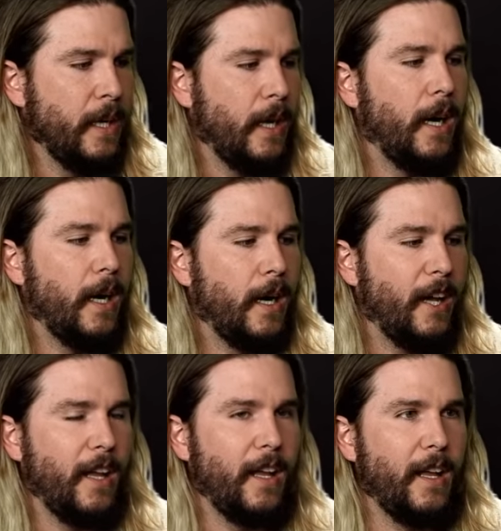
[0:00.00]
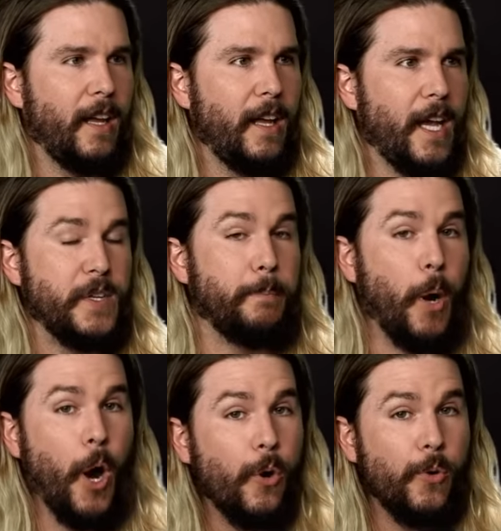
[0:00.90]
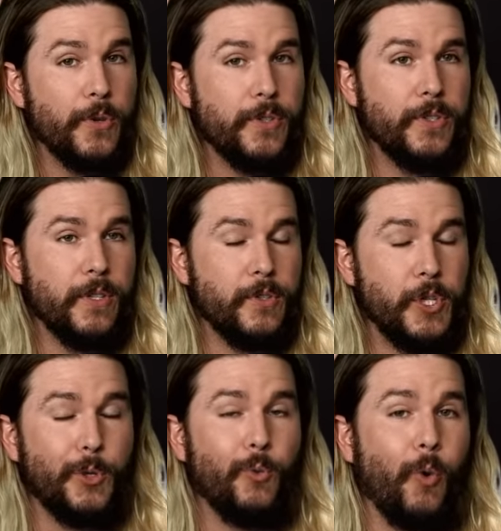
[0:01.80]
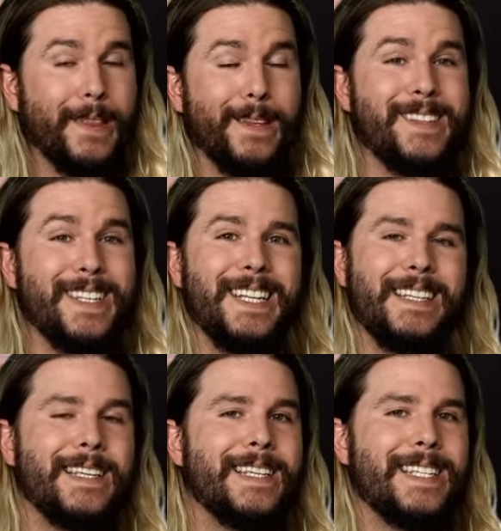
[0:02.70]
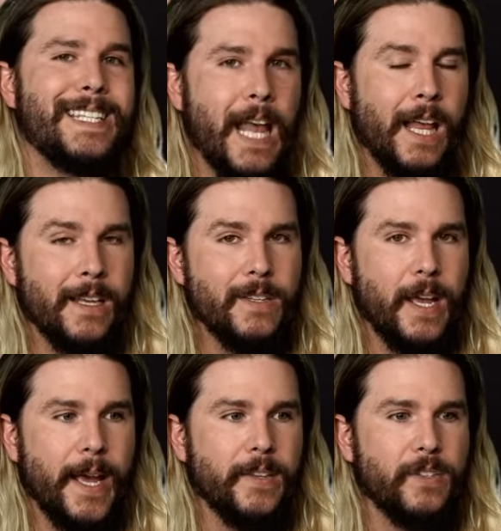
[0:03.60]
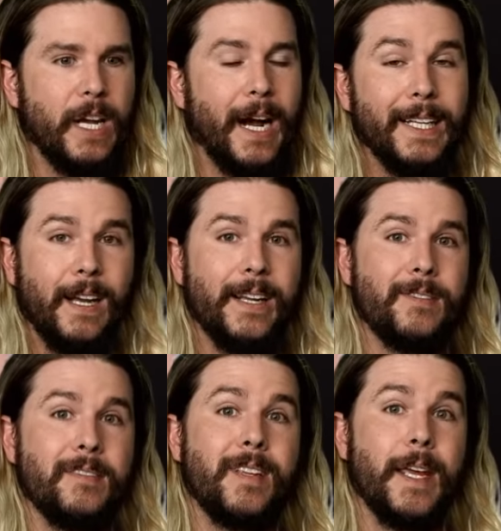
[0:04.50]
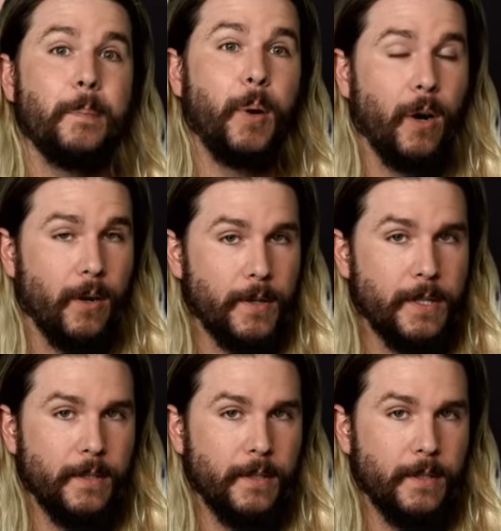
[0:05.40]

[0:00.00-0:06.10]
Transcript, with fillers: Uh, as opposed to what the CDC says as guidelines to stay apart,